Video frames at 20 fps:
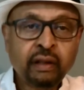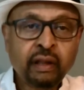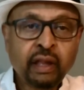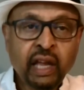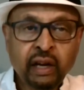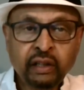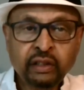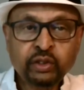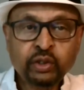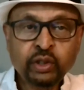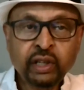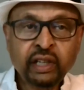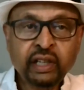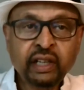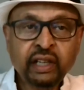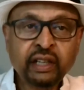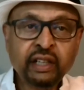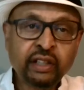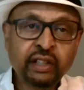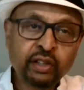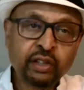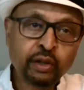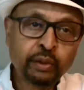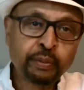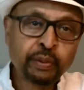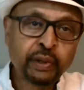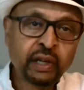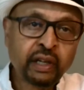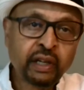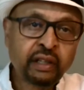Eritrea and
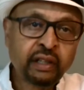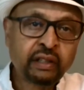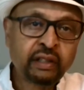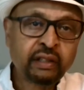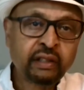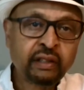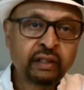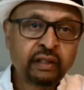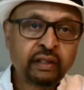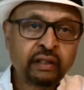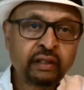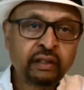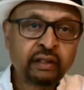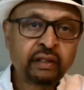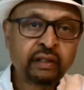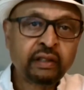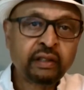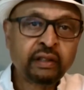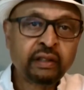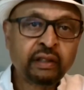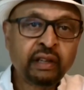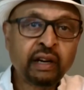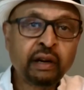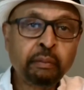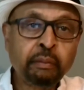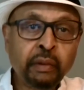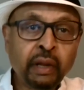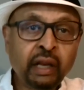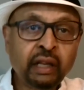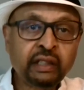Ethiopia, their
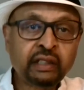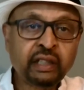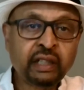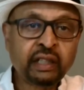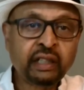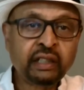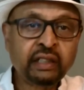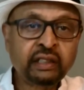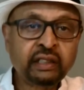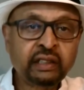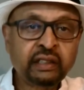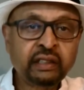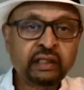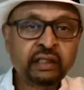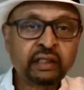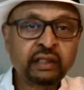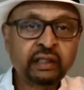militaries